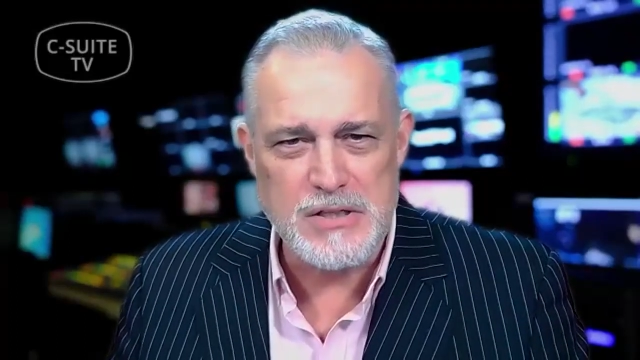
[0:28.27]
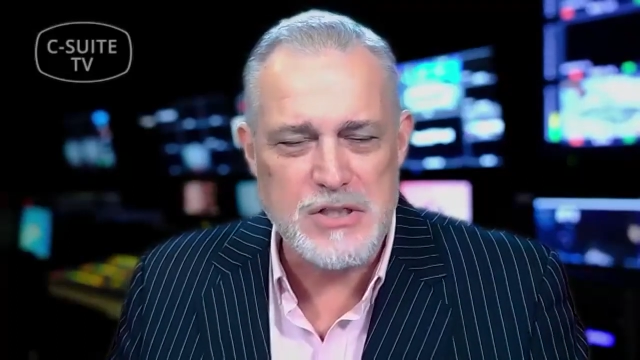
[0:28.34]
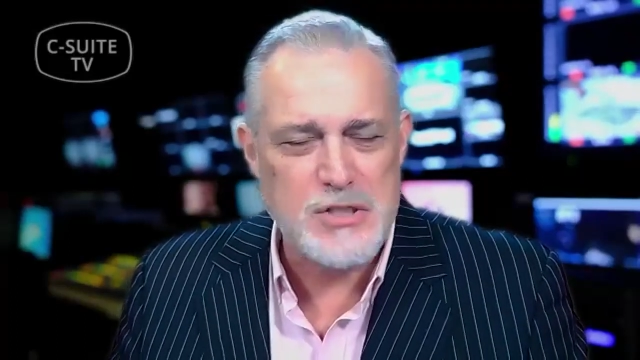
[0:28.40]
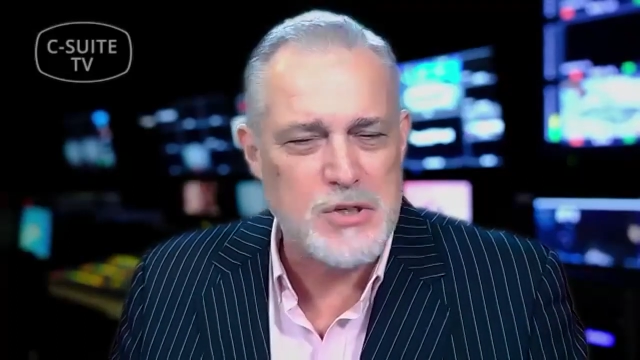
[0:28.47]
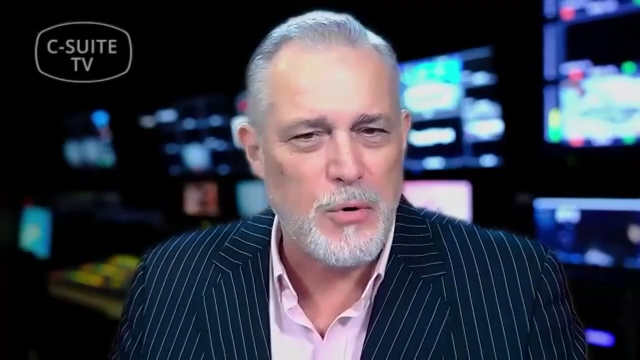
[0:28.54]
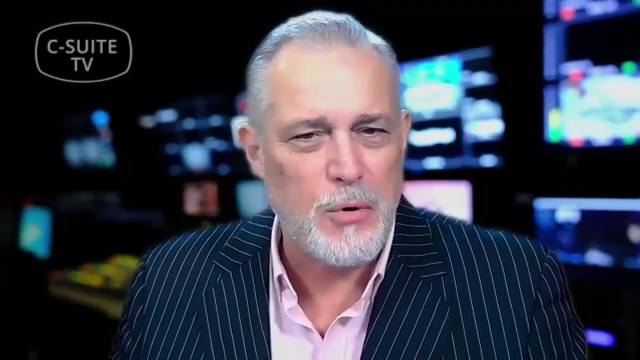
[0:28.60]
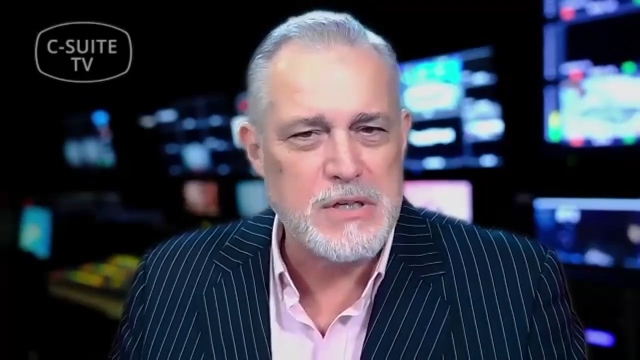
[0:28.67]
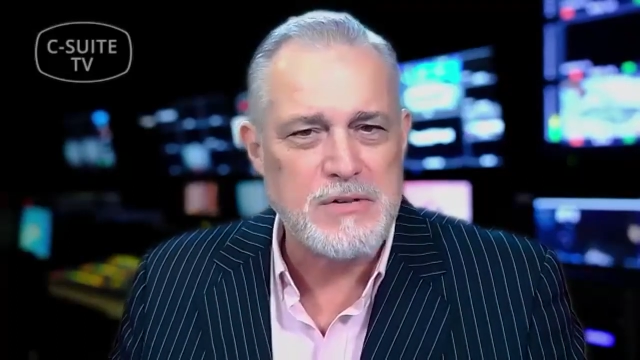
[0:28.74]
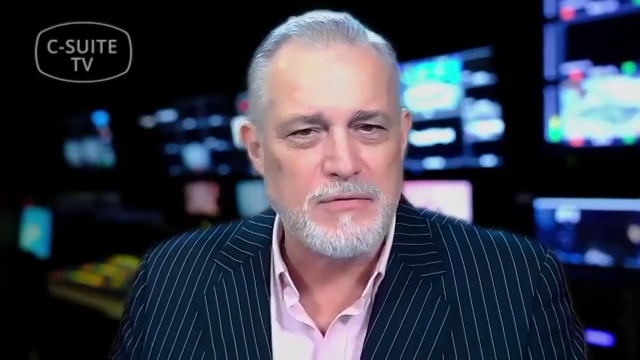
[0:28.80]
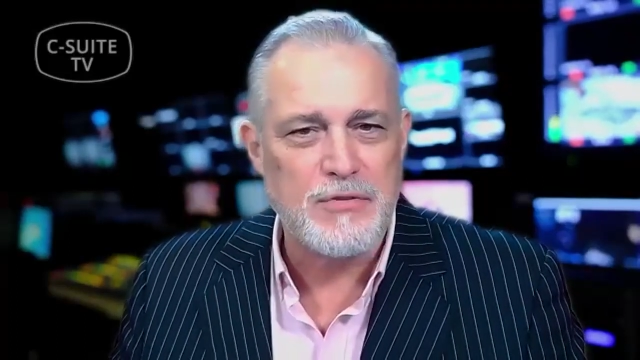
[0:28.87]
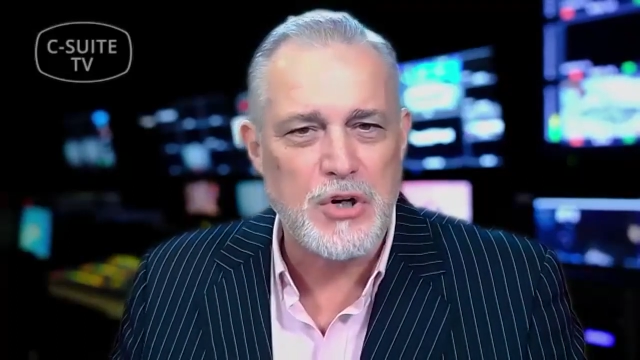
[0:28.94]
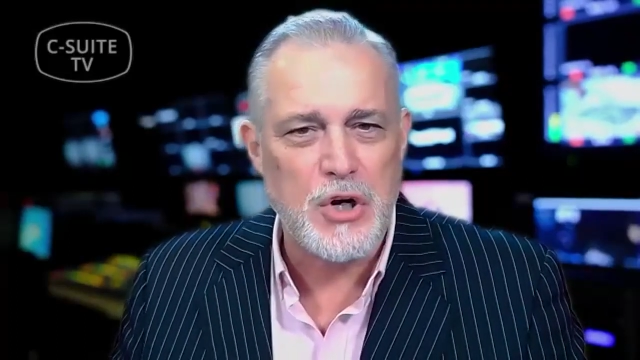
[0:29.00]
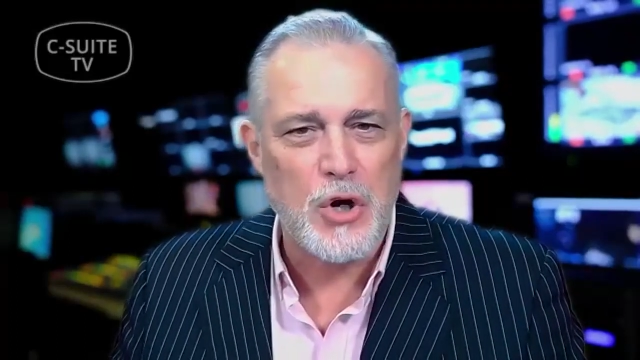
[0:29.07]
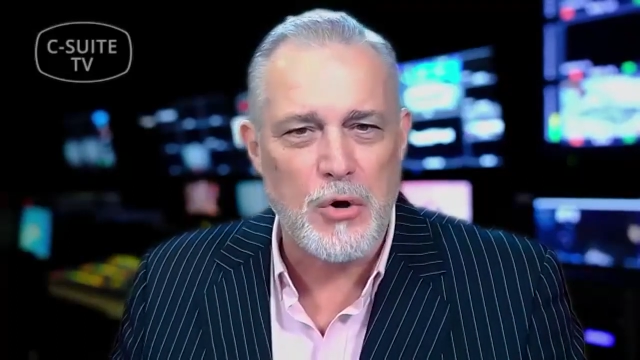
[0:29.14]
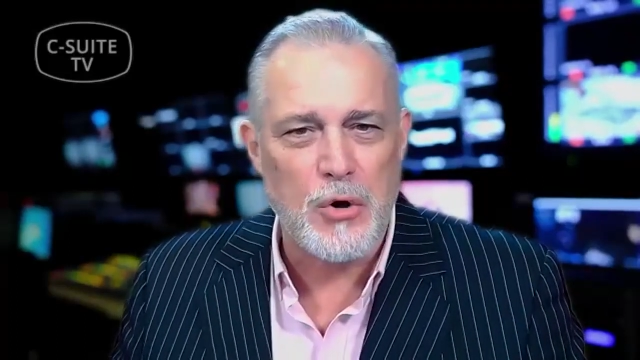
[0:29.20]
stories of
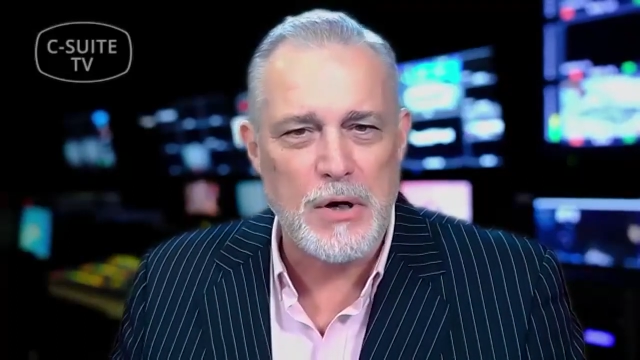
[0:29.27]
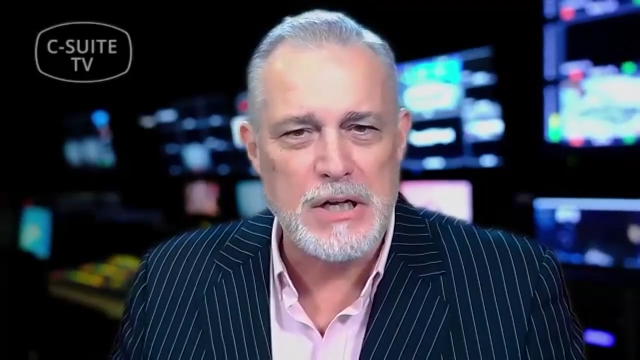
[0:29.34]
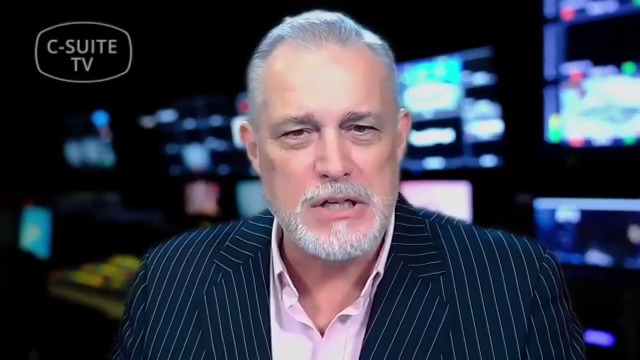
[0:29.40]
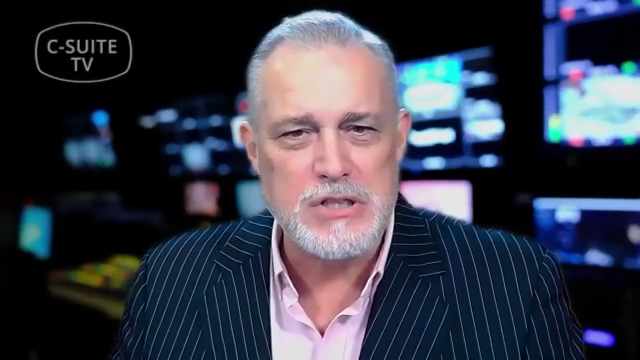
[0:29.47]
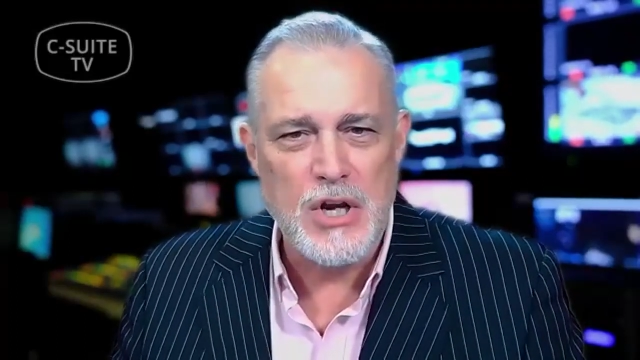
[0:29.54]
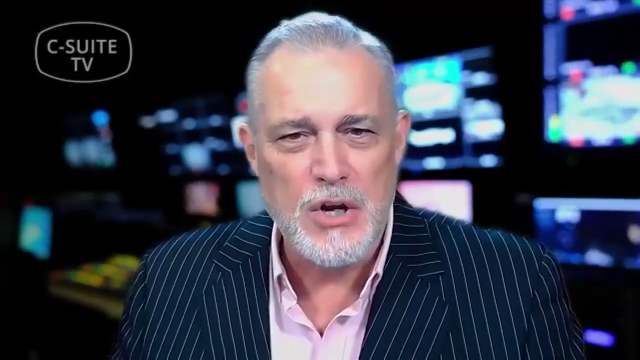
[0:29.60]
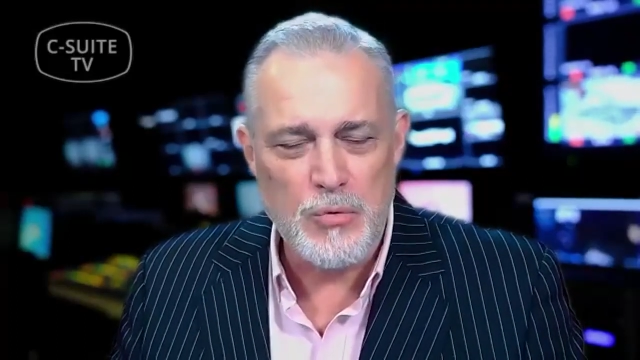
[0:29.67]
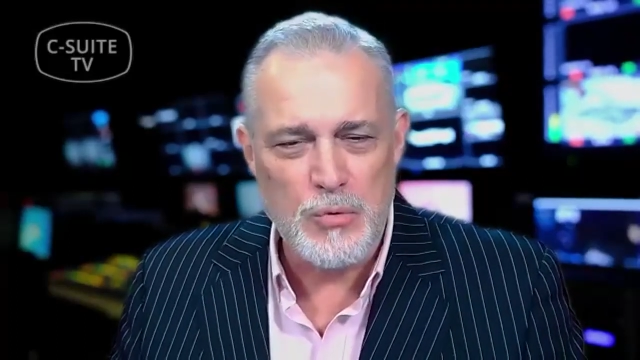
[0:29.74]
courage,